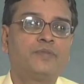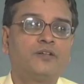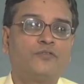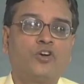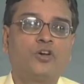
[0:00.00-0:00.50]

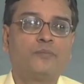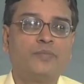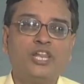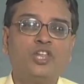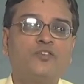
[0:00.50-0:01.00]
for
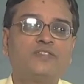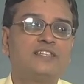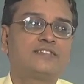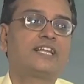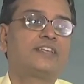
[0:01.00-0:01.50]
many of
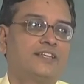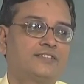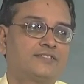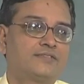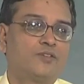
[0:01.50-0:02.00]
these
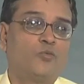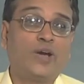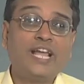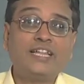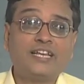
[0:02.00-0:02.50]
techniques.
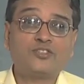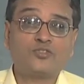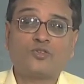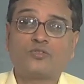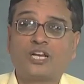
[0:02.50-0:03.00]
Why that is
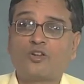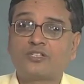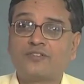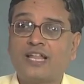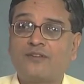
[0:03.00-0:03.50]
so, that
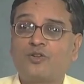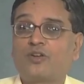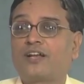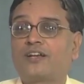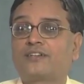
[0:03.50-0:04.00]
also we will have a look
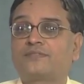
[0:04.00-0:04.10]
at it.